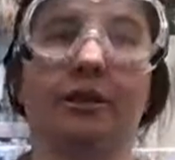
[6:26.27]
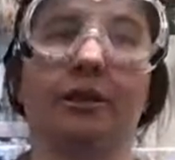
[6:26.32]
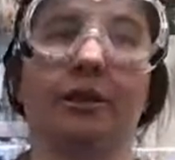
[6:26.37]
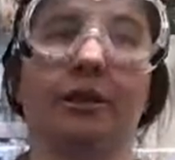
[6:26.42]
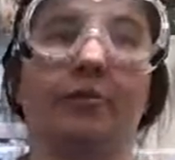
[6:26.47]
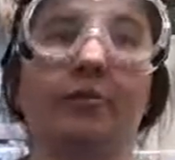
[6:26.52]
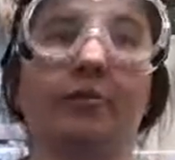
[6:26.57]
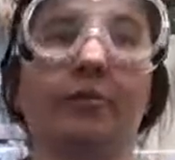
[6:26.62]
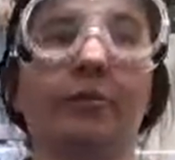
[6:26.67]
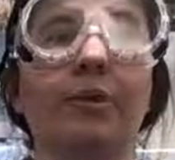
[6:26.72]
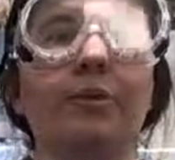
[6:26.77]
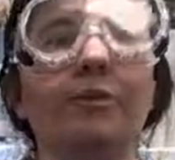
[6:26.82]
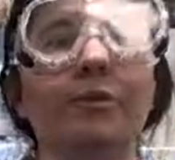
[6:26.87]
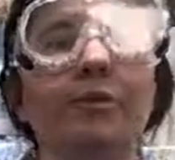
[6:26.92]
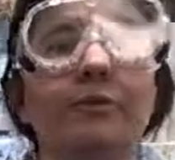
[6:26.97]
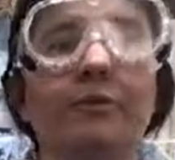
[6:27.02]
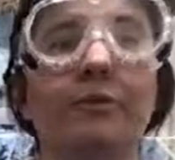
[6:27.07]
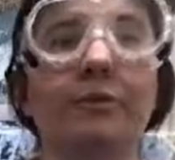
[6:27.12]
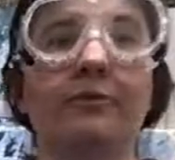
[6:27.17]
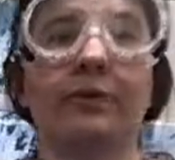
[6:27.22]
And remember from
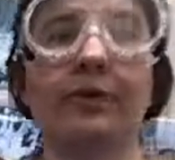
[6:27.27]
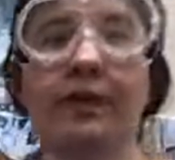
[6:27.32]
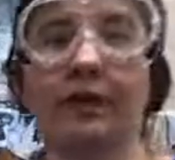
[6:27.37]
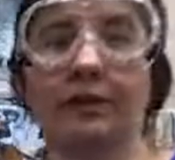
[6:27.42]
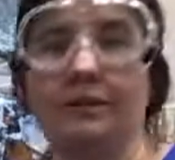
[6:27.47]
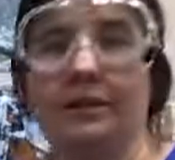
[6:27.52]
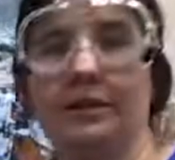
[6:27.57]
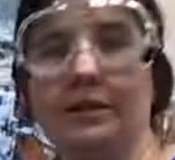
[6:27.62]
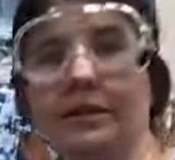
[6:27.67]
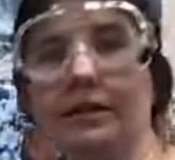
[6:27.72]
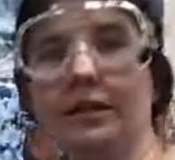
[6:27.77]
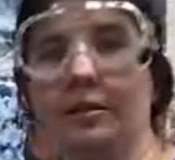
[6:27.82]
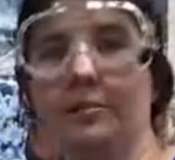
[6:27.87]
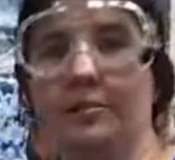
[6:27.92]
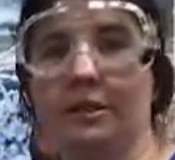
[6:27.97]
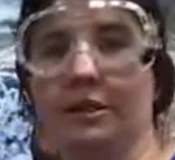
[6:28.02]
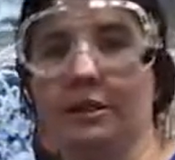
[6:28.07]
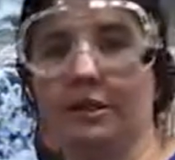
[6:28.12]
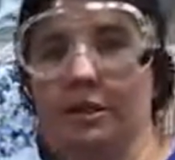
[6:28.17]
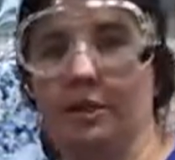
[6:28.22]
the videos,
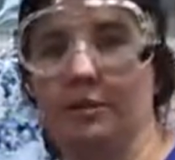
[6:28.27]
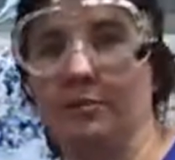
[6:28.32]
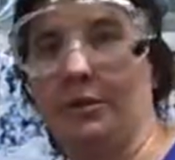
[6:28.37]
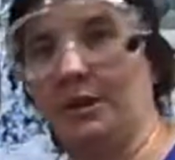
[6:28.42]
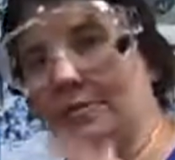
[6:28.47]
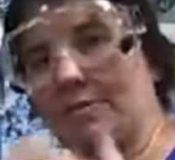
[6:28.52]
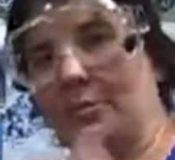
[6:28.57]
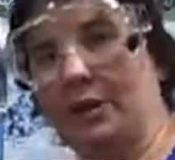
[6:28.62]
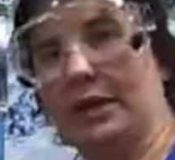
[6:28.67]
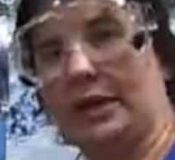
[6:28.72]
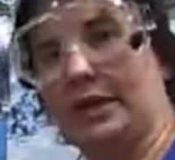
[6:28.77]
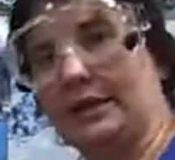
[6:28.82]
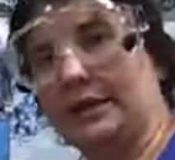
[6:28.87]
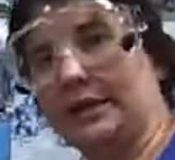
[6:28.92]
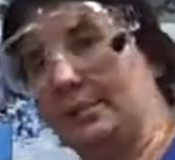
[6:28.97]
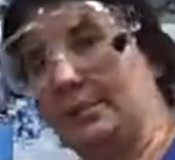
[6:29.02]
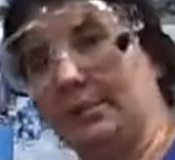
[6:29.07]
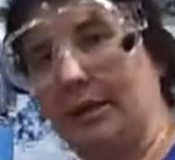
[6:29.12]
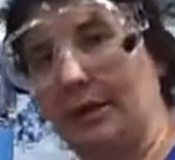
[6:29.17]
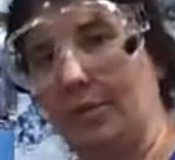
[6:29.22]
decomposition means breaking
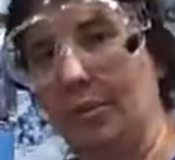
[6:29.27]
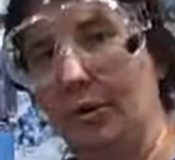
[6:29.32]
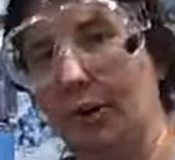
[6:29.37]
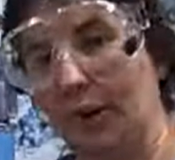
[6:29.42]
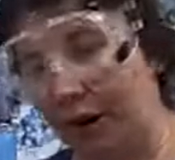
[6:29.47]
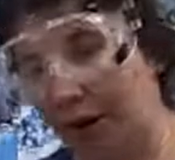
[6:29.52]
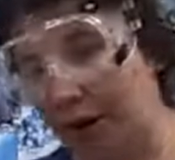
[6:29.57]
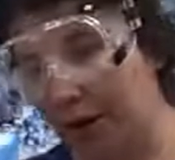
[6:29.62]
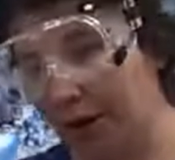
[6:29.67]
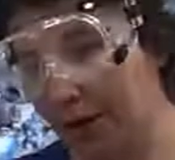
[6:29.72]
something apart.